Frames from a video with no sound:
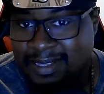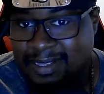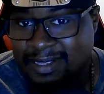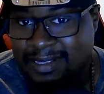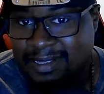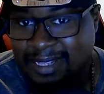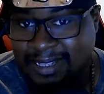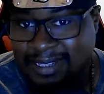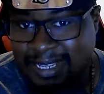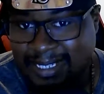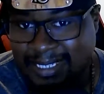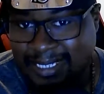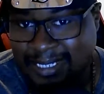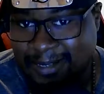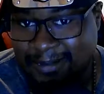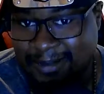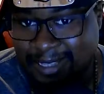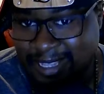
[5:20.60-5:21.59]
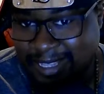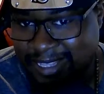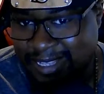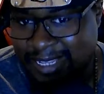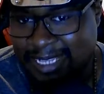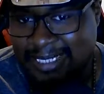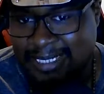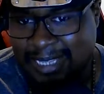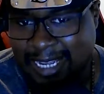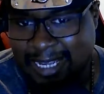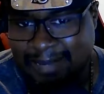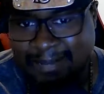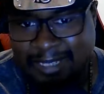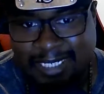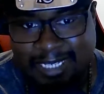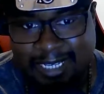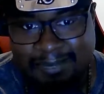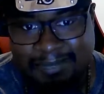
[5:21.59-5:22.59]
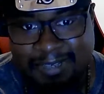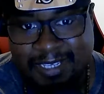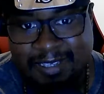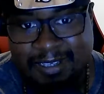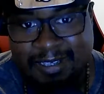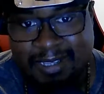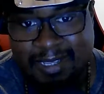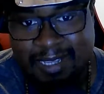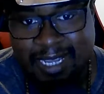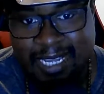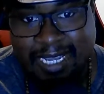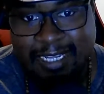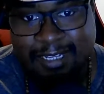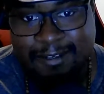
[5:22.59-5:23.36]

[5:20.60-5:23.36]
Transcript: Then like so, I think that's Nami jumping. Ah,